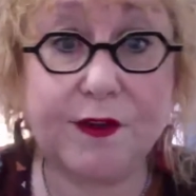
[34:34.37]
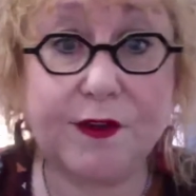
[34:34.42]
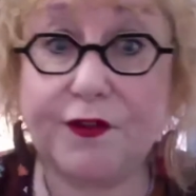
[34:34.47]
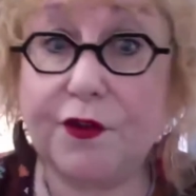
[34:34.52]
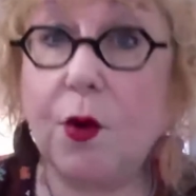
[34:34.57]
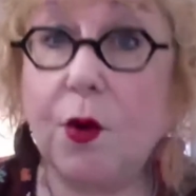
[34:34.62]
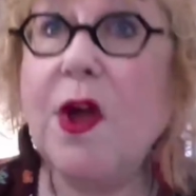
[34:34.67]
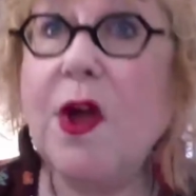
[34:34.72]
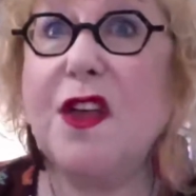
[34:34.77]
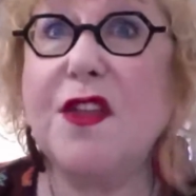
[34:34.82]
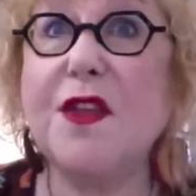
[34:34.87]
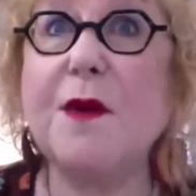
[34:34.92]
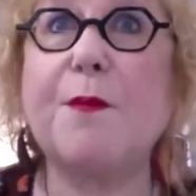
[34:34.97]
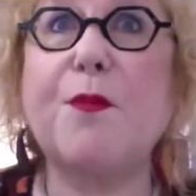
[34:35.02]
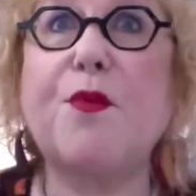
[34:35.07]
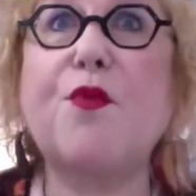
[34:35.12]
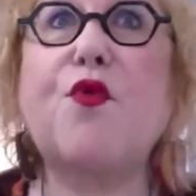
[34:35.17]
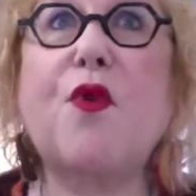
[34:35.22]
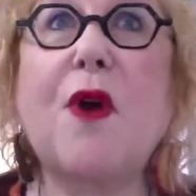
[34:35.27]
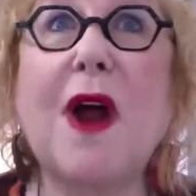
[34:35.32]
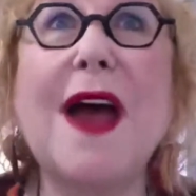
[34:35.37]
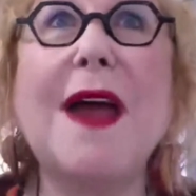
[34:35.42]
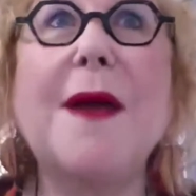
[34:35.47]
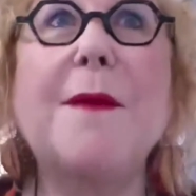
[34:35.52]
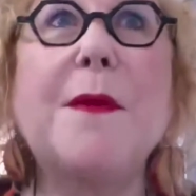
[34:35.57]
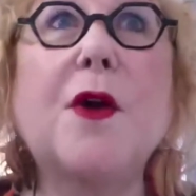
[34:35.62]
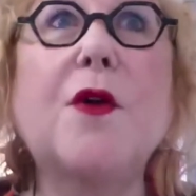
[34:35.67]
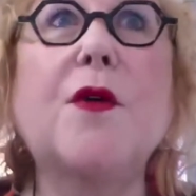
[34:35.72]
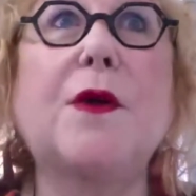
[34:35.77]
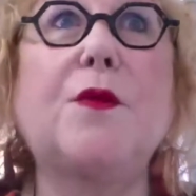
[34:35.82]
So the
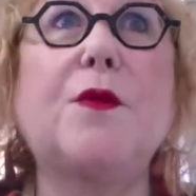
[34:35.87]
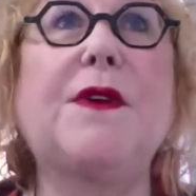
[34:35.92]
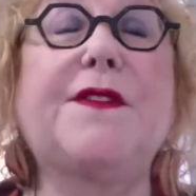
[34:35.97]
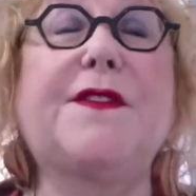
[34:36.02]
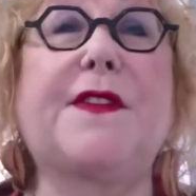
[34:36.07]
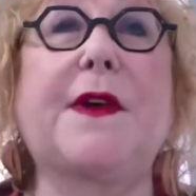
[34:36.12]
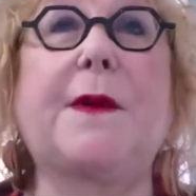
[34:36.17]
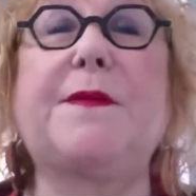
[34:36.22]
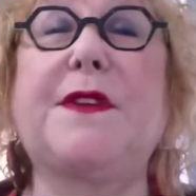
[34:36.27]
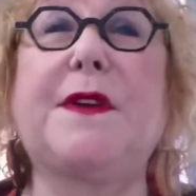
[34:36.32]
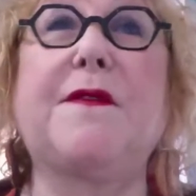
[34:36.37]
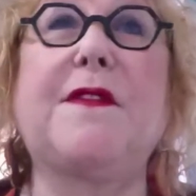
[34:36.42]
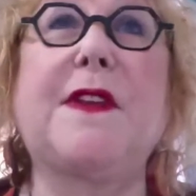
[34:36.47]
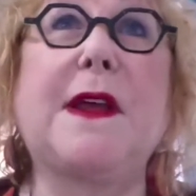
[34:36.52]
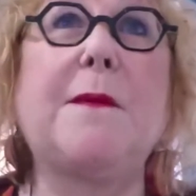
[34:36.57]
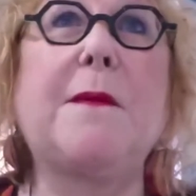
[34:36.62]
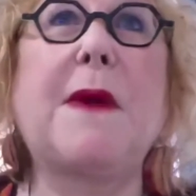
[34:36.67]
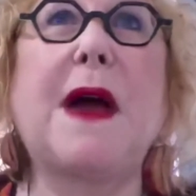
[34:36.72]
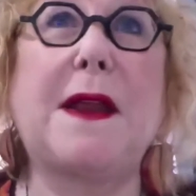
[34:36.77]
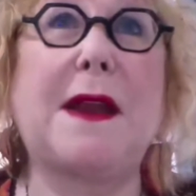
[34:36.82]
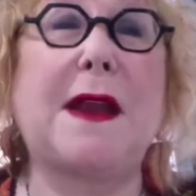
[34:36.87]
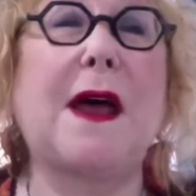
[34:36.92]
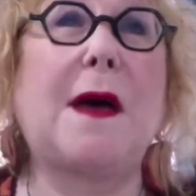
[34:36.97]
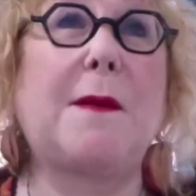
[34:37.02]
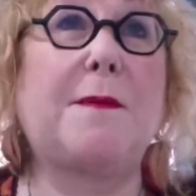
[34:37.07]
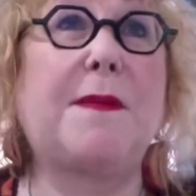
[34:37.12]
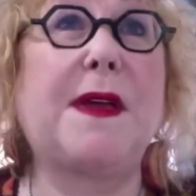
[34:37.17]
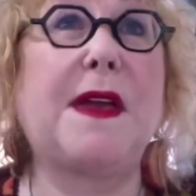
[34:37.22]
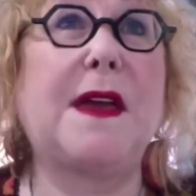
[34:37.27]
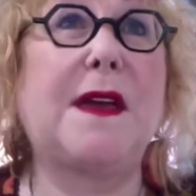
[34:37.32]
primary receptivity might
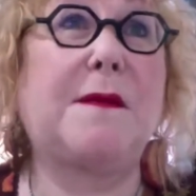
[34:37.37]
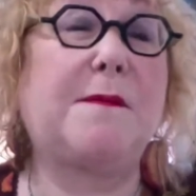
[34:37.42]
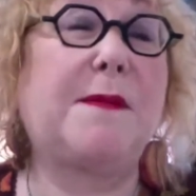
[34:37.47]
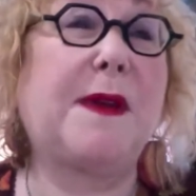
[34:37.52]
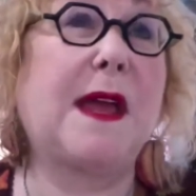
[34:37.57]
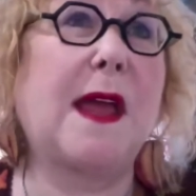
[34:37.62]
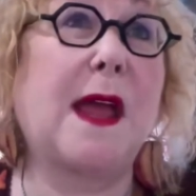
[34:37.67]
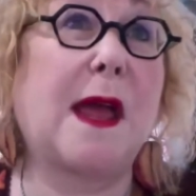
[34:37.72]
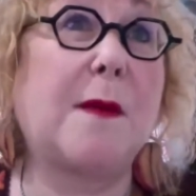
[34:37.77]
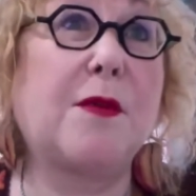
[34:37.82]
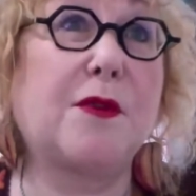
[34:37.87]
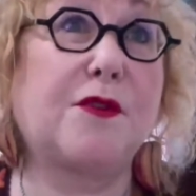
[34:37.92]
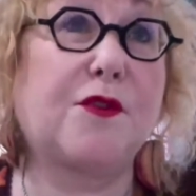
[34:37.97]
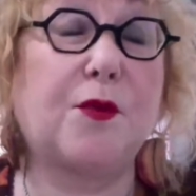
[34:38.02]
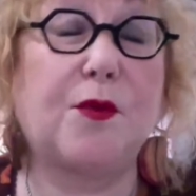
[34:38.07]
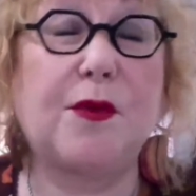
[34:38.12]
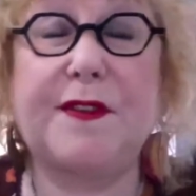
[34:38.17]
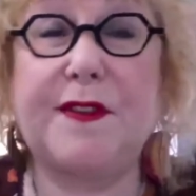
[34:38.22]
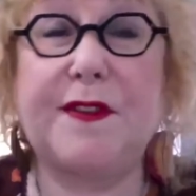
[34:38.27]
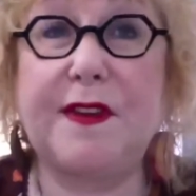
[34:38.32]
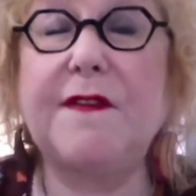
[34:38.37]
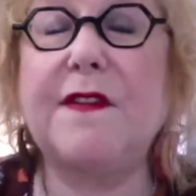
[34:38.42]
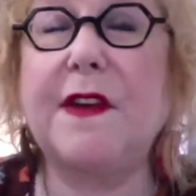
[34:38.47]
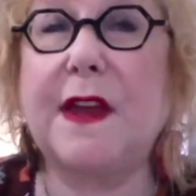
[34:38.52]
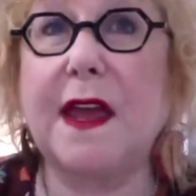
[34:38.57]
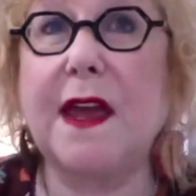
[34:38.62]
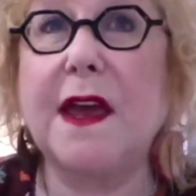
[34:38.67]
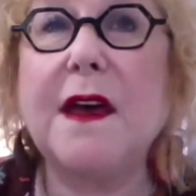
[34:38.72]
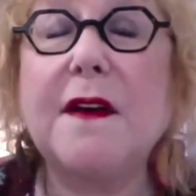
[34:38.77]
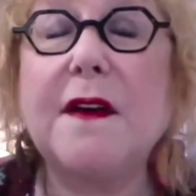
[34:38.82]
not be in being able to receive a
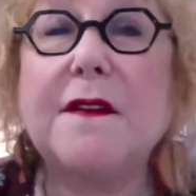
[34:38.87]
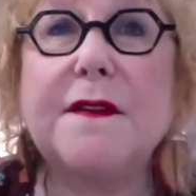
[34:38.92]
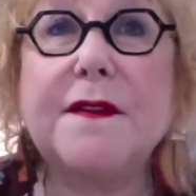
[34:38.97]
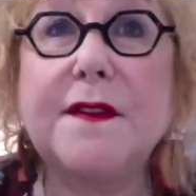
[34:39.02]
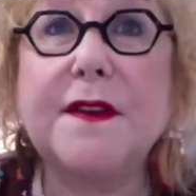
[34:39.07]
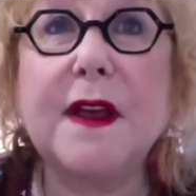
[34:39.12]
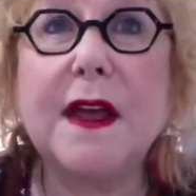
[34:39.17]
gift.